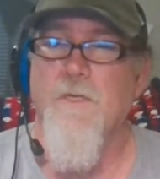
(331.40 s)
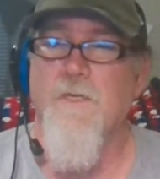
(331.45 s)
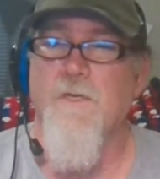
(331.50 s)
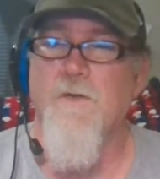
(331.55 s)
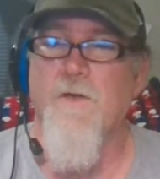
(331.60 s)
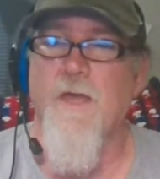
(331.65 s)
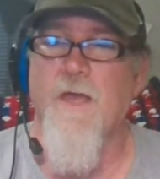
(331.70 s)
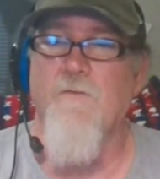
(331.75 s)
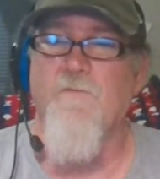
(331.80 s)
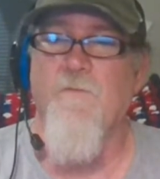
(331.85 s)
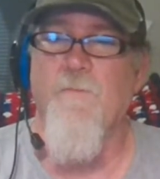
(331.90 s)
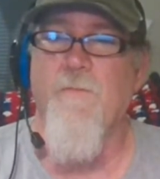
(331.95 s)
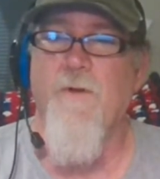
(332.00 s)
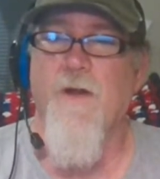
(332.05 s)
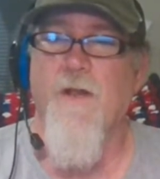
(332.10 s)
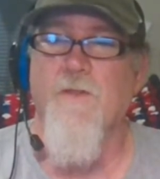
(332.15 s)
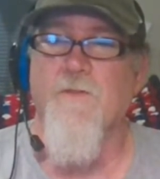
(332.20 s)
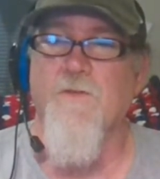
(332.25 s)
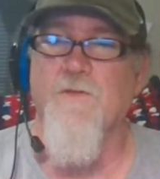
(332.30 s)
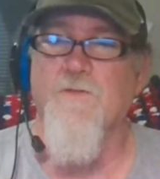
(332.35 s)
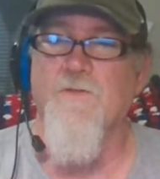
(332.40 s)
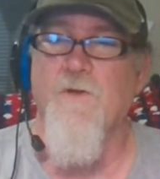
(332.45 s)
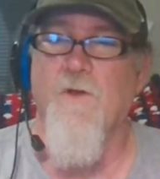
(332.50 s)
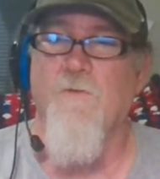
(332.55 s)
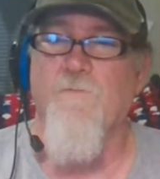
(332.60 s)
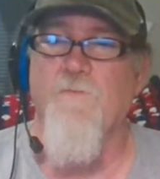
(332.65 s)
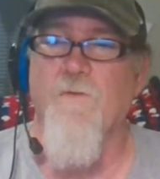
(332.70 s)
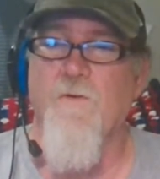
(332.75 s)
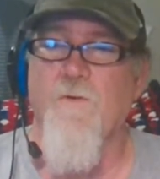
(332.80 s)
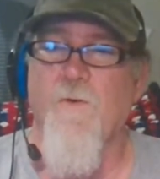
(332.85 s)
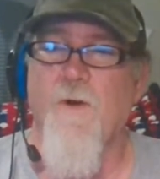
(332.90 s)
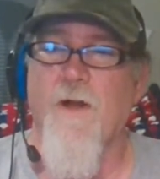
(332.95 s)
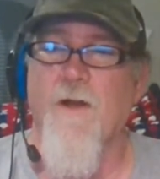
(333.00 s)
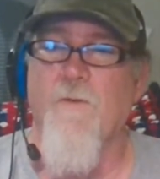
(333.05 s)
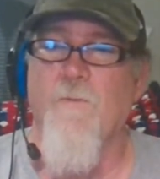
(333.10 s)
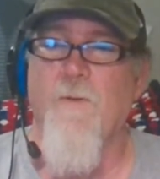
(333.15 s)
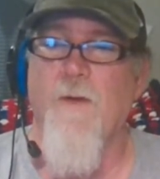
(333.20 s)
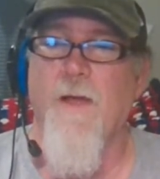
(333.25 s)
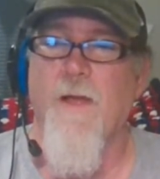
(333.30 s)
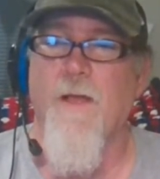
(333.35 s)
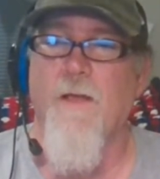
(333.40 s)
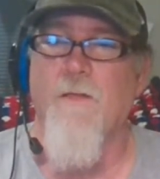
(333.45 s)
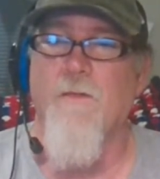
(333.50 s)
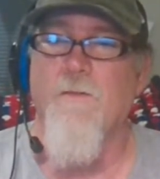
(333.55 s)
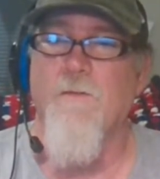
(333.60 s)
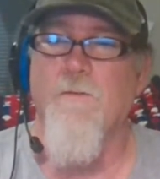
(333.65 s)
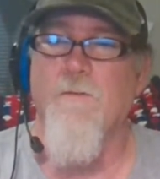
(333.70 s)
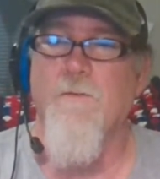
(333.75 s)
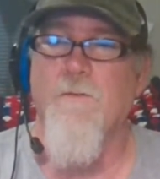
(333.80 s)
You haven't been on the show for quite a while.